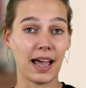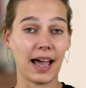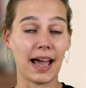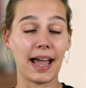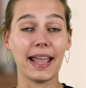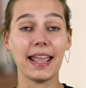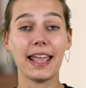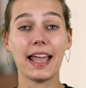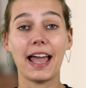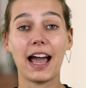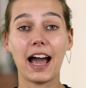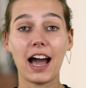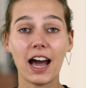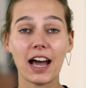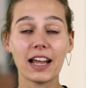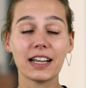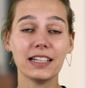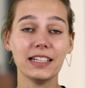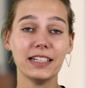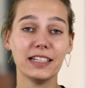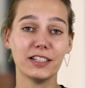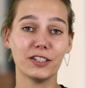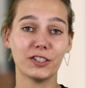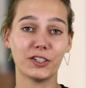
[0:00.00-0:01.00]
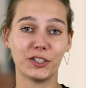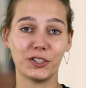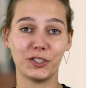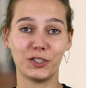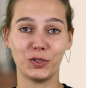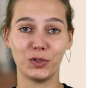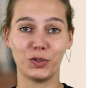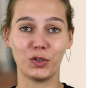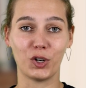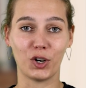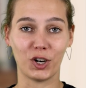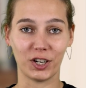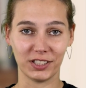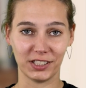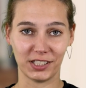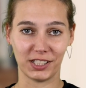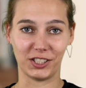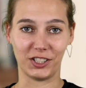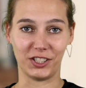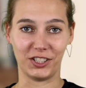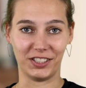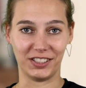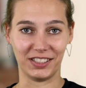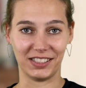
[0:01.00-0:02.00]
I hardly go to
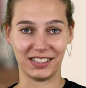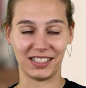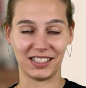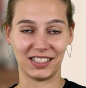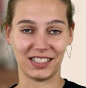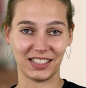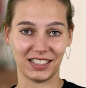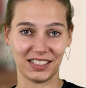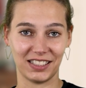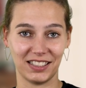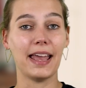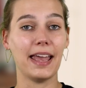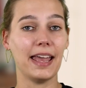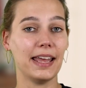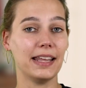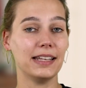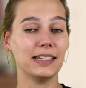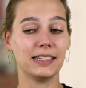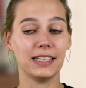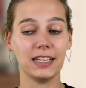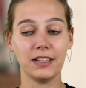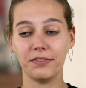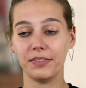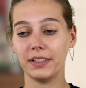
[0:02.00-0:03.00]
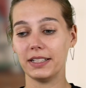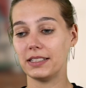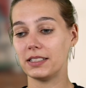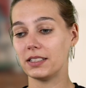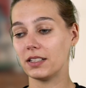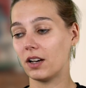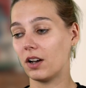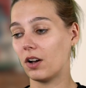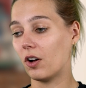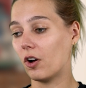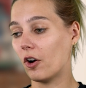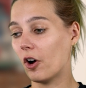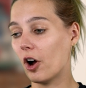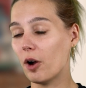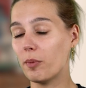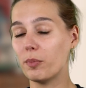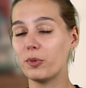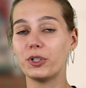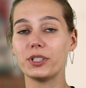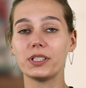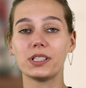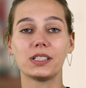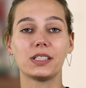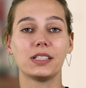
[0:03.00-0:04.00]
concerts. And if it
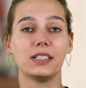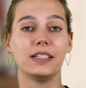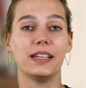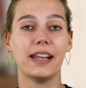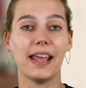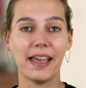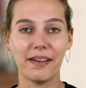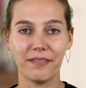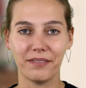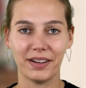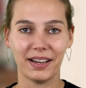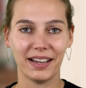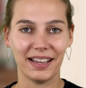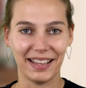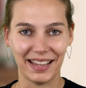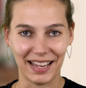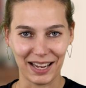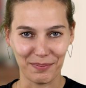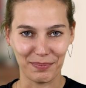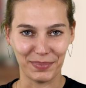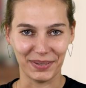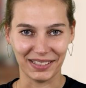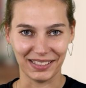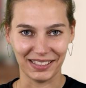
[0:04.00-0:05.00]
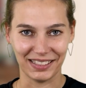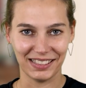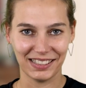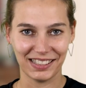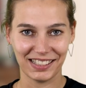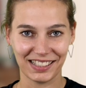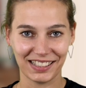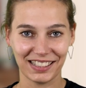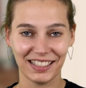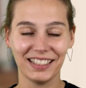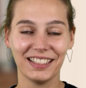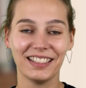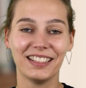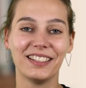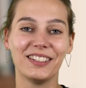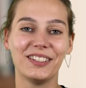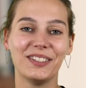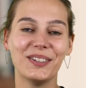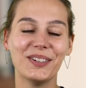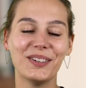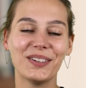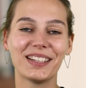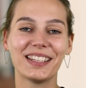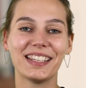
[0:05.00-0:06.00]
almost never happens,
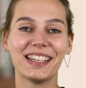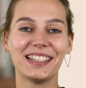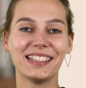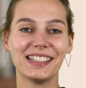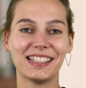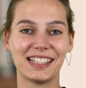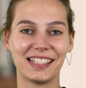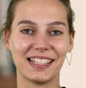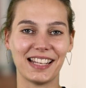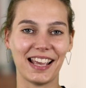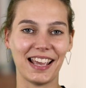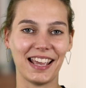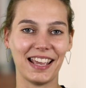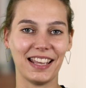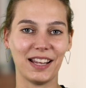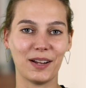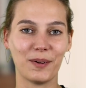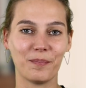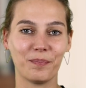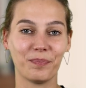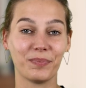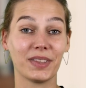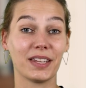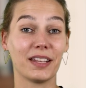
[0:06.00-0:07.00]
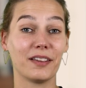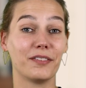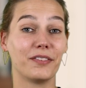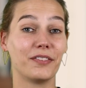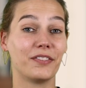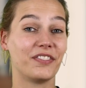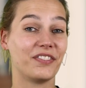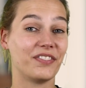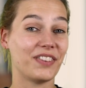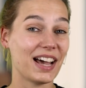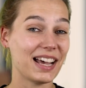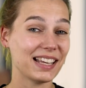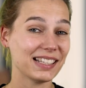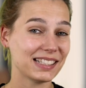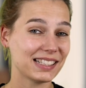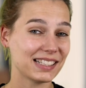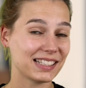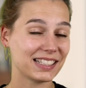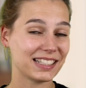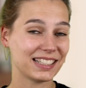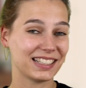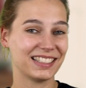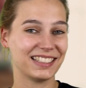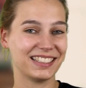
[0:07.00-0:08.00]
you can say
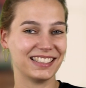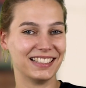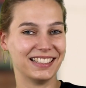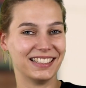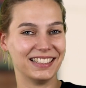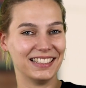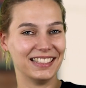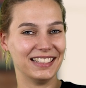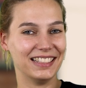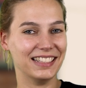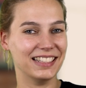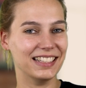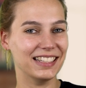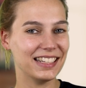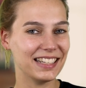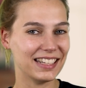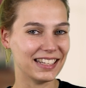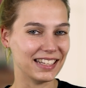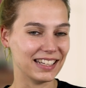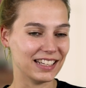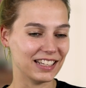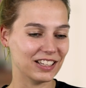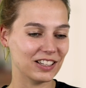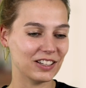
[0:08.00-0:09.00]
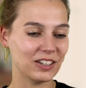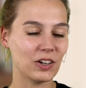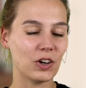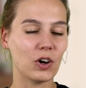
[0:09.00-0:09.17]
fast nie.